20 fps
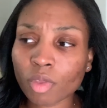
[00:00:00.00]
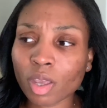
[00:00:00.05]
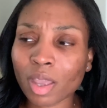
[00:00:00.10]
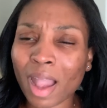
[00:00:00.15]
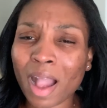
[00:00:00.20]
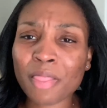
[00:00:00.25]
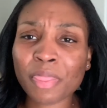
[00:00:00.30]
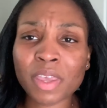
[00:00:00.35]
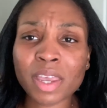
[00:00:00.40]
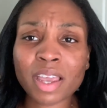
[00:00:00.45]

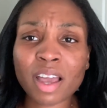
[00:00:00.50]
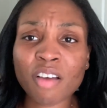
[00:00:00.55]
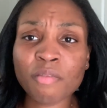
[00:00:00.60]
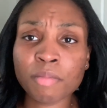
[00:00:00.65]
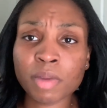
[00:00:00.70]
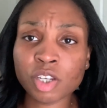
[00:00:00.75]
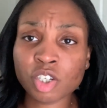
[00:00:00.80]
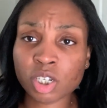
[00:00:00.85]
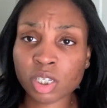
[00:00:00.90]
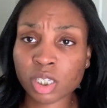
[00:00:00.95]
I think I
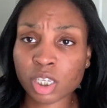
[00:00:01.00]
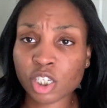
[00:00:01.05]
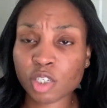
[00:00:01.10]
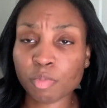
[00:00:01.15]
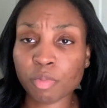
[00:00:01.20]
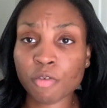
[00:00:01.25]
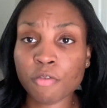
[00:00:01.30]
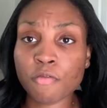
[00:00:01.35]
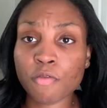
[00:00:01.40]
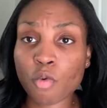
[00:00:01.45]
mentioned this
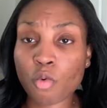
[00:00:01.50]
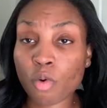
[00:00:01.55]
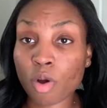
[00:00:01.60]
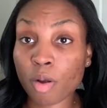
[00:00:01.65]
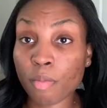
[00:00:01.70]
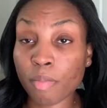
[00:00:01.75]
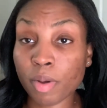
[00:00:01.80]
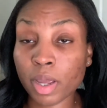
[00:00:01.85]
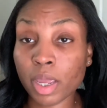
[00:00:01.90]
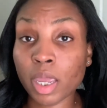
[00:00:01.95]

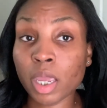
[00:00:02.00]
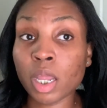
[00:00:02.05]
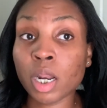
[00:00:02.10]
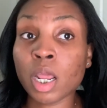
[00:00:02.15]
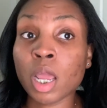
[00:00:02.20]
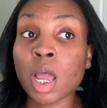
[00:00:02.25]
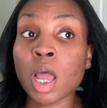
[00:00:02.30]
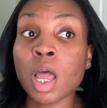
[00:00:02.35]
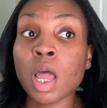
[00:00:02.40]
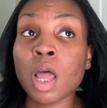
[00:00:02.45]
before, but
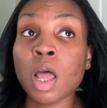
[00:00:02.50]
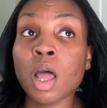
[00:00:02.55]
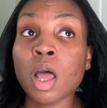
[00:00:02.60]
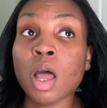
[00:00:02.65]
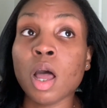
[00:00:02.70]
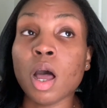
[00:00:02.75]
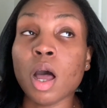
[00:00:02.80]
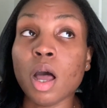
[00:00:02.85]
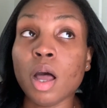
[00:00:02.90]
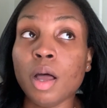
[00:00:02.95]

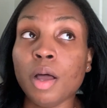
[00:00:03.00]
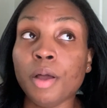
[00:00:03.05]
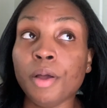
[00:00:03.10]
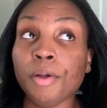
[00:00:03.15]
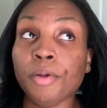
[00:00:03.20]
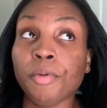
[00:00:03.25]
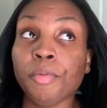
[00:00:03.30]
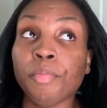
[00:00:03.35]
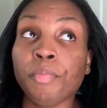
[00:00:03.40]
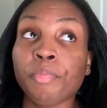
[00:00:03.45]

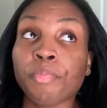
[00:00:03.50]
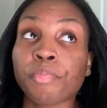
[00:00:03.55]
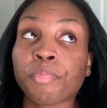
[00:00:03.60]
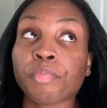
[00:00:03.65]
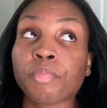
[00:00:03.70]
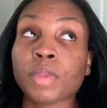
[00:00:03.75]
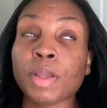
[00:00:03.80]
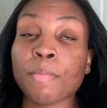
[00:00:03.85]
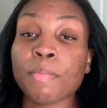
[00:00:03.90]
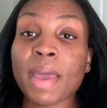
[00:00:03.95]
um,
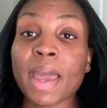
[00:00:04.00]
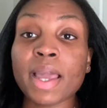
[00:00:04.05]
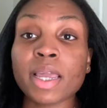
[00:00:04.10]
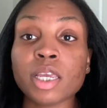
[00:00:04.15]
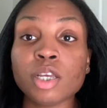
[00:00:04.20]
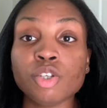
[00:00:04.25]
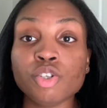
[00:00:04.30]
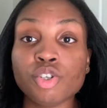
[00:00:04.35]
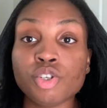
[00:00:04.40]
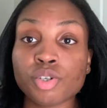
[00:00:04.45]
back
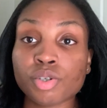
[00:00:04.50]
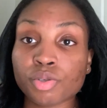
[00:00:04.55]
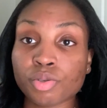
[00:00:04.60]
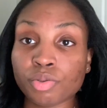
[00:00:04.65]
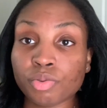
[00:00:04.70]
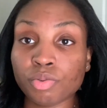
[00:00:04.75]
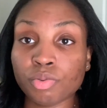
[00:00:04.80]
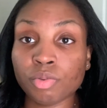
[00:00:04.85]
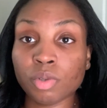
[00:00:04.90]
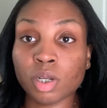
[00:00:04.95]
in
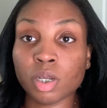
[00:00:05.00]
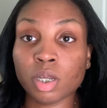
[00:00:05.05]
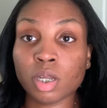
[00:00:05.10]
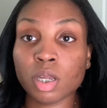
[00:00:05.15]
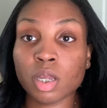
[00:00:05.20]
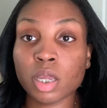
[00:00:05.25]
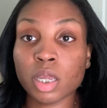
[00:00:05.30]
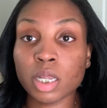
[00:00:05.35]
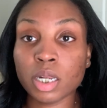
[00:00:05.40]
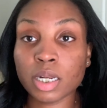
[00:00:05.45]
June,
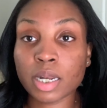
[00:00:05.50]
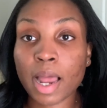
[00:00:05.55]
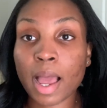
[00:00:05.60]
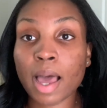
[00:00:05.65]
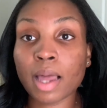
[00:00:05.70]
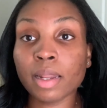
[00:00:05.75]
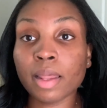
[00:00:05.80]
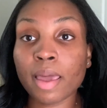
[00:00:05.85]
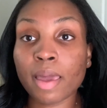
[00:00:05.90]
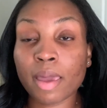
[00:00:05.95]

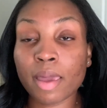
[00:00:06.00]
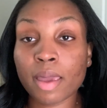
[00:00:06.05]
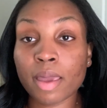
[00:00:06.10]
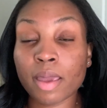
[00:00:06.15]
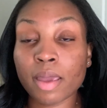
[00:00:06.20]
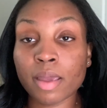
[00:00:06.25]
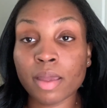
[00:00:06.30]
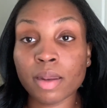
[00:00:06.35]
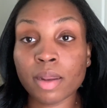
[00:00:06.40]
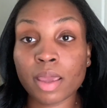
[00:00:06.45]
Nala
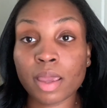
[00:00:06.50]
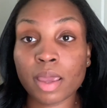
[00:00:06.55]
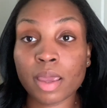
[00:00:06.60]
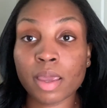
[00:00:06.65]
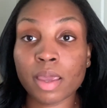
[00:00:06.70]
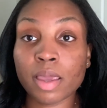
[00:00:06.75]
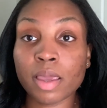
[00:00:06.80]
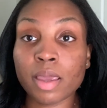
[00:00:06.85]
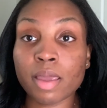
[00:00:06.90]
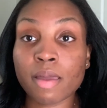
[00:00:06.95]
had
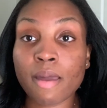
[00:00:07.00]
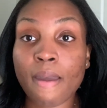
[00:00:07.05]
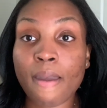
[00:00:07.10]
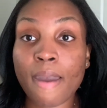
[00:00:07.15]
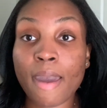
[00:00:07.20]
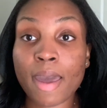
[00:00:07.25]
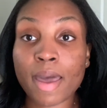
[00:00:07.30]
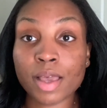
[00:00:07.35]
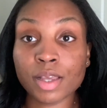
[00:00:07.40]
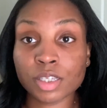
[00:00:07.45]
a
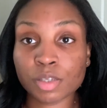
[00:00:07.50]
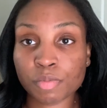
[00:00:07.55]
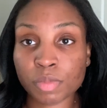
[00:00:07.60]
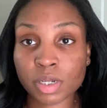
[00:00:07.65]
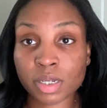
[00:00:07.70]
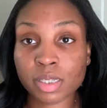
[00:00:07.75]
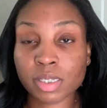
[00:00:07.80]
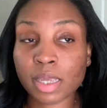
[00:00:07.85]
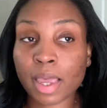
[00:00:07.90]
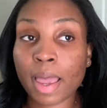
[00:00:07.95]

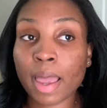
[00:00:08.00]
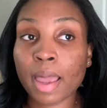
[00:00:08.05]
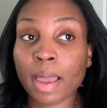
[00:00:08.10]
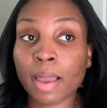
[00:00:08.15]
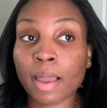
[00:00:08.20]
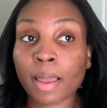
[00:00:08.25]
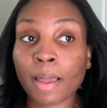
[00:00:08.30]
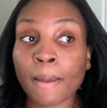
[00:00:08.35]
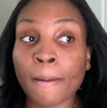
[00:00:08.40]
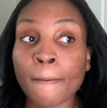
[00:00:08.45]
asthma
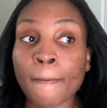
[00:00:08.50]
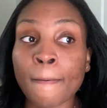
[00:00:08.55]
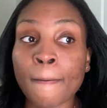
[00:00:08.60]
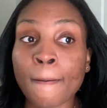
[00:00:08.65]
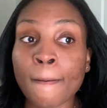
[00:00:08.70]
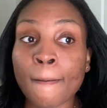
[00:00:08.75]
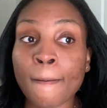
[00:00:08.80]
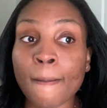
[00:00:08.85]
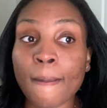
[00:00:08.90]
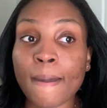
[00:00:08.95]
attack
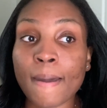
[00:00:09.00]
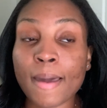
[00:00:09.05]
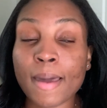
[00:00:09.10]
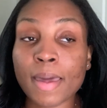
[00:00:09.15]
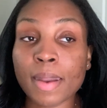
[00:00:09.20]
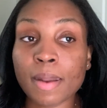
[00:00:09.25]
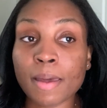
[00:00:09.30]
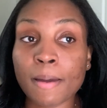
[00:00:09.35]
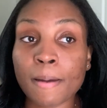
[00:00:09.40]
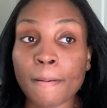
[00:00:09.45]

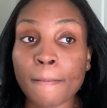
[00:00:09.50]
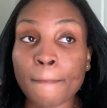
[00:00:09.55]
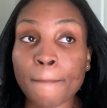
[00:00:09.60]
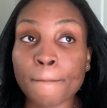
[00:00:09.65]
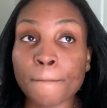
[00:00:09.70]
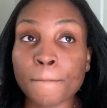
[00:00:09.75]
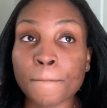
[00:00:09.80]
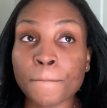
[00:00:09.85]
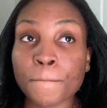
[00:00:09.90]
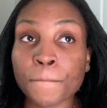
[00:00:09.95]
and
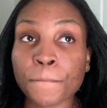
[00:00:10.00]
um,